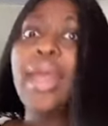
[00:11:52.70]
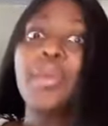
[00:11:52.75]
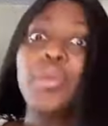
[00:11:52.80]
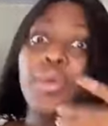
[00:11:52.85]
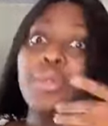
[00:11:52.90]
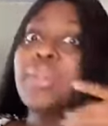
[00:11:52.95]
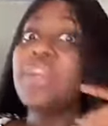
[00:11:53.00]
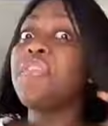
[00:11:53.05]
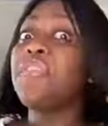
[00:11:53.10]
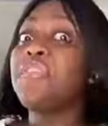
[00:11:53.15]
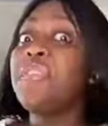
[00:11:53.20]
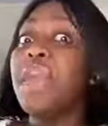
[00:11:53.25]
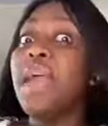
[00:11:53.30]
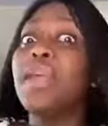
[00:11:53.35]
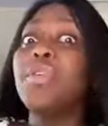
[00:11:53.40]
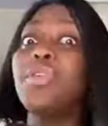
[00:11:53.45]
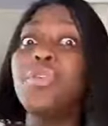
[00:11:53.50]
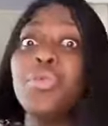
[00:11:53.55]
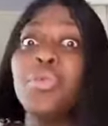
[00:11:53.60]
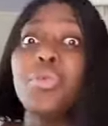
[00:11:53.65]
I know they
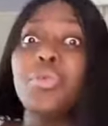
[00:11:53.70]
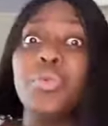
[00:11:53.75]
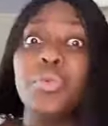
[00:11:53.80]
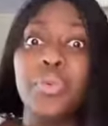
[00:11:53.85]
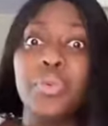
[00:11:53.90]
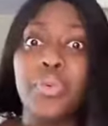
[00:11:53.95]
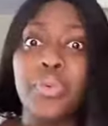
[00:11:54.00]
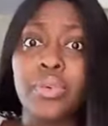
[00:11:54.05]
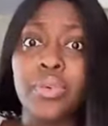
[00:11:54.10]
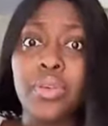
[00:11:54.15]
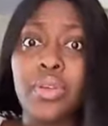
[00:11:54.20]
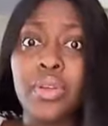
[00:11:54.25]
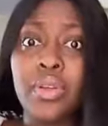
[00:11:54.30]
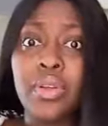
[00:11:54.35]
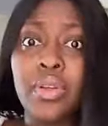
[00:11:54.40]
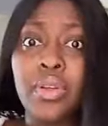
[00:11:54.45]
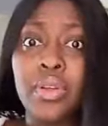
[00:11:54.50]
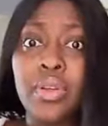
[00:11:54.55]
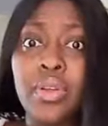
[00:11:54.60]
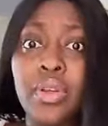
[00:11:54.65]
fear you.
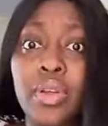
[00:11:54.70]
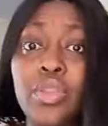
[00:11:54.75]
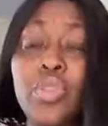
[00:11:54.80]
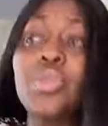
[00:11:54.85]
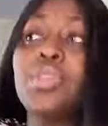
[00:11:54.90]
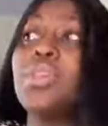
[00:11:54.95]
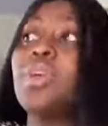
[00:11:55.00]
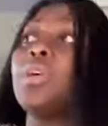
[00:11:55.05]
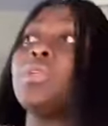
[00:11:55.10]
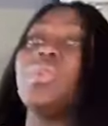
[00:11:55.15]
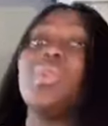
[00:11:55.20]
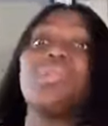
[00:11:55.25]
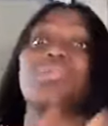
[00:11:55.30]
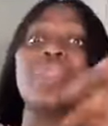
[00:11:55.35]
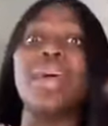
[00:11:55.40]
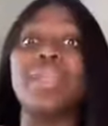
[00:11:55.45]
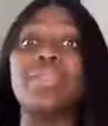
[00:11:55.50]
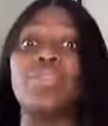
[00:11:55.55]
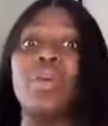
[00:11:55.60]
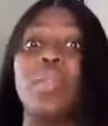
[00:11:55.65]
You see all
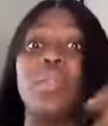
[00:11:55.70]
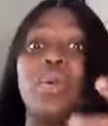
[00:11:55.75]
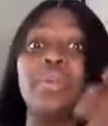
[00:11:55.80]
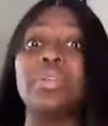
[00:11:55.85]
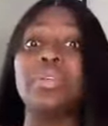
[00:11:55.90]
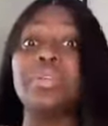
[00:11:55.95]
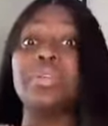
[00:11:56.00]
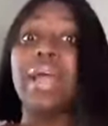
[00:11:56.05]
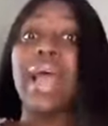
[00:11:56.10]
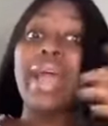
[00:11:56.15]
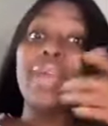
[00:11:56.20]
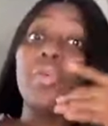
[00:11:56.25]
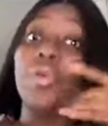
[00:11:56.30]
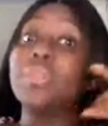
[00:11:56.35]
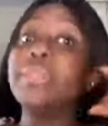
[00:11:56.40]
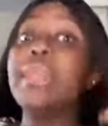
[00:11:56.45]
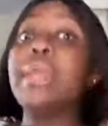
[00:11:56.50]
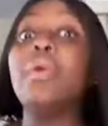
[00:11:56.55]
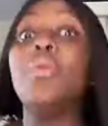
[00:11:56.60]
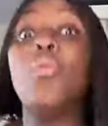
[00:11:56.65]
those write-up? I
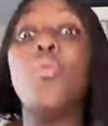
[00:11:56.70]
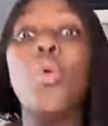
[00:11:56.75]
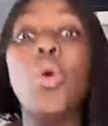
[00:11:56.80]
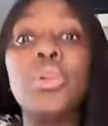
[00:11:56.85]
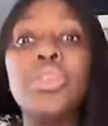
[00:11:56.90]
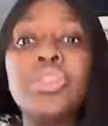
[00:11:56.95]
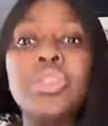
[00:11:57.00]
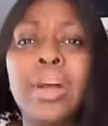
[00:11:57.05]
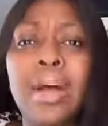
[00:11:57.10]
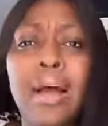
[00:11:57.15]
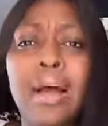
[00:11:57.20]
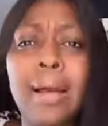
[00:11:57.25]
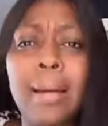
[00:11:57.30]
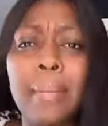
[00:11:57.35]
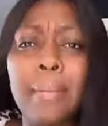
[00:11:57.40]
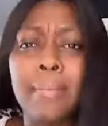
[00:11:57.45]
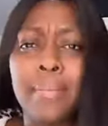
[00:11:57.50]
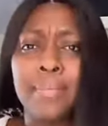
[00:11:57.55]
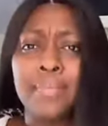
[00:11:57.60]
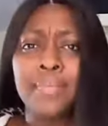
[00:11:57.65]
know they watch
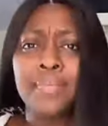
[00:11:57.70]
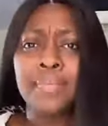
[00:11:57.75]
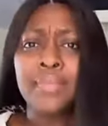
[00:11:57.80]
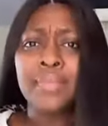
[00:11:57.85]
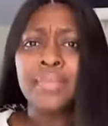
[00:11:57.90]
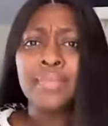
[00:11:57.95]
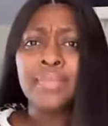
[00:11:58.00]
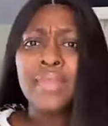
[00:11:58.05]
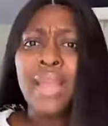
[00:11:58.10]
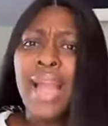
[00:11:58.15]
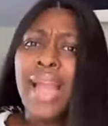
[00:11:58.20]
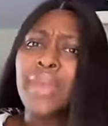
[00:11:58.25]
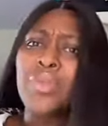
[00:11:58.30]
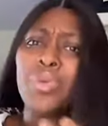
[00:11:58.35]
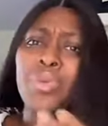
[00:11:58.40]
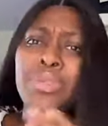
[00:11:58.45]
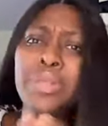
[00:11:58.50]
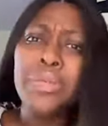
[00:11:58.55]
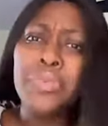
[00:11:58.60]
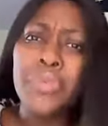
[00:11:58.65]
them. I
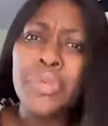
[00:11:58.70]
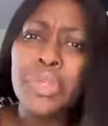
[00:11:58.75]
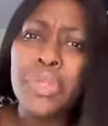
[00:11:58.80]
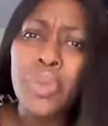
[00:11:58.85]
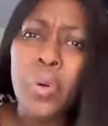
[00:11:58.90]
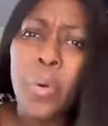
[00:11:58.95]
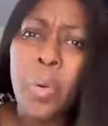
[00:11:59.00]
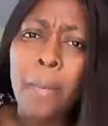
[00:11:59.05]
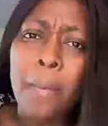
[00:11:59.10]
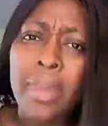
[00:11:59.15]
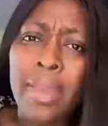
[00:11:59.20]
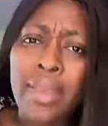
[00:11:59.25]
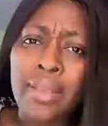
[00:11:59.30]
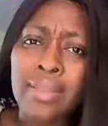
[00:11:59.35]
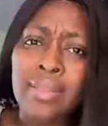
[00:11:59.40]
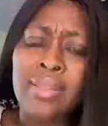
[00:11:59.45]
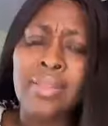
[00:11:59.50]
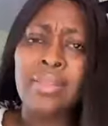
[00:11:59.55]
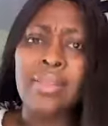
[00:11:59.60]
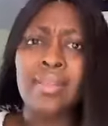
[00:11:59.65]
know they read
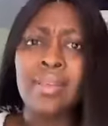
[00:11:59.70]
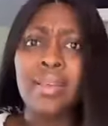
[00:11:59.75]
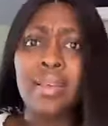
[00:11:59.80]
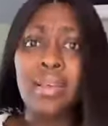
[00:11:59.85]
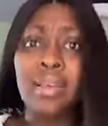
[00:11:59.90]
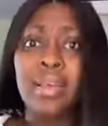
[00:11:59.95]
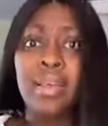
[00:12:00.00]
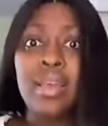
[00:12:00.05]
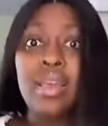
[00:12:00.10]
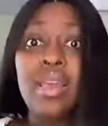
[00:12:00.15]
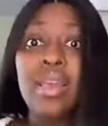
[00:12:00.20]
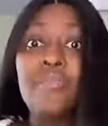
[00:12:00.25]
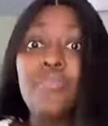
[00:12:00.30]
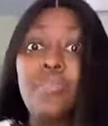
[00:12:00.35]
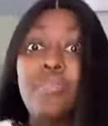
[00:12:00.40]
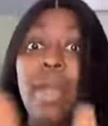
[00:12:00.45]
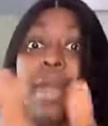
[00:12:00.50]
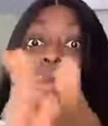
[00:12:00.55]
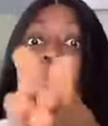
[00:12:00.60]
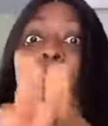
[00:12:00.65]
comments.
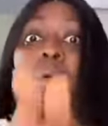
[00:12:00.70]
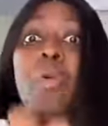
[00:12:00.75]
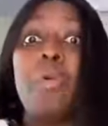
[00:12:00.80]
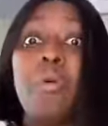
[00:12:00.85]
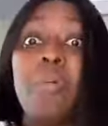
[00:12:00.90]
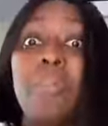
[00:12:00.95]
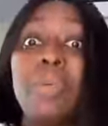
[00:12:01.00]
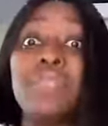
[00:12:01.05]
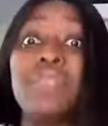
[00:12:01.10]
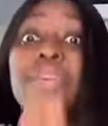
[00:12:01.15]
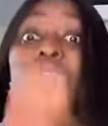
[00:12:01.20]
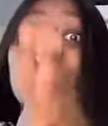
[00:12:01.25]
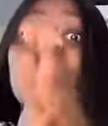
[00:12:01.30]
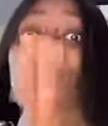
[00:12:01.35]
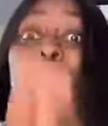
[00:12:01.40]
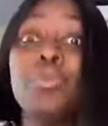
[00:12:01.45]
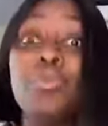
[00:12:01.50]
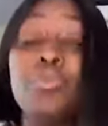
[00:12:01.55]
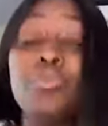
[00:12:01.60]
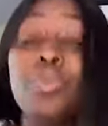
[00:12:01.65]
Even my own comments, if I
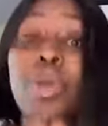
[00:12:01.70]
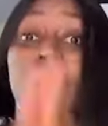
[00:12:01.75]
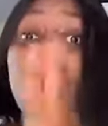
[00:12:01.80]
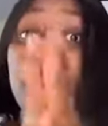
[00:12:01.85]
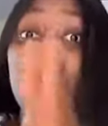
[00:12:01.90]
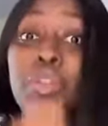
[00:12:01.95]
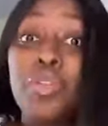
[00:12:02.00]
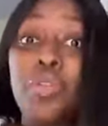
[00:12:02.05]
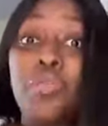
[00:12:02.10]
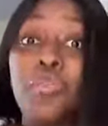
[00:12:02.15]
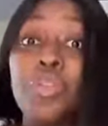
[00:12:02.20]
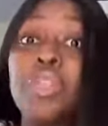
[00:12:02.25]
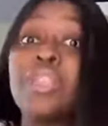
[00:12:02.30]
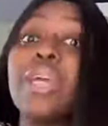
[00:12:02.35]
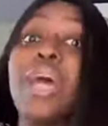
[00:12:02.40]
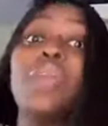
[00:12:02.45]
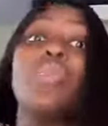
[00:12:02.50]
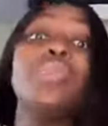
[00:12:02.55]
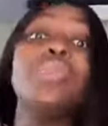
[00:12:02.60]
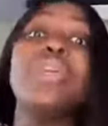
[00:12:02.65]
don't do a video
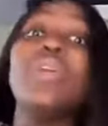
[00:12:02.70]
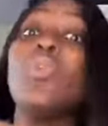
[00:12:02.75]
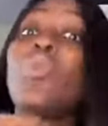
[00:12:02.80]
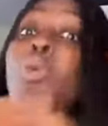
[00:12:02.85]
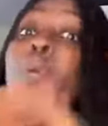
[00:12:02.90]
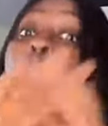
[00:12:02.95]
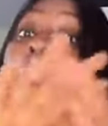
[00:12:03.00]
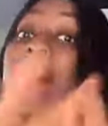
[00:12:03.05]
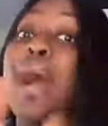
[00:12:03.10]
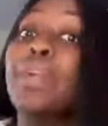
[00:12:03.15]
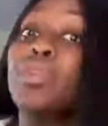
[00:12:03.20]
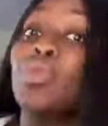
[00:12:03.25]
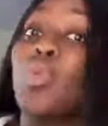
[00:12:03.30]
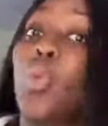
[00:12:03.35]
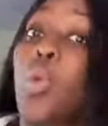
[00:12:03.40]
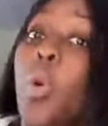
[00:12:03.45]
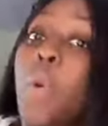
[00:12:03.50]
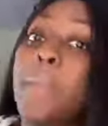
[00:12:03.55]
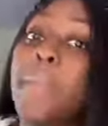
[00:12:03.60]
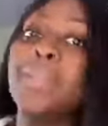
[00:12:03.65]
finish, I know they go back
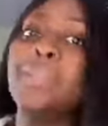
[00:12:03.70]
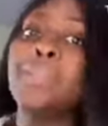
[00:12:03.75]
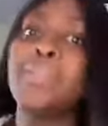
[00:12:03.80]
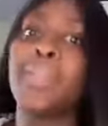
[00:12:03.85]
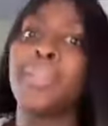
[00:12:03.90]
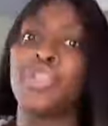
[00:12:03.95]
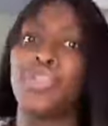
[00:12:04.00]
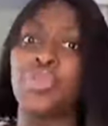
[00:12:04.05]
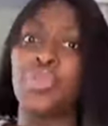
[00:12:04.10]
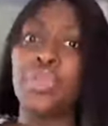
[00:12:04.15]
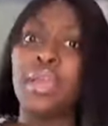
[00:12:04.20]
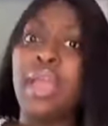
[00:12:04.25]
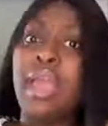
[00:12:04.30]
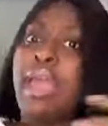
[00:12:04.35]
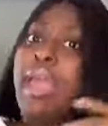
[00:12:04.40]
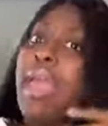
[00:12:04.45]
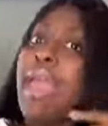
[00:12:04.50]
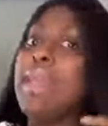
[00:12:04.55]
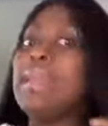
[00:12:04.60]
to comment section.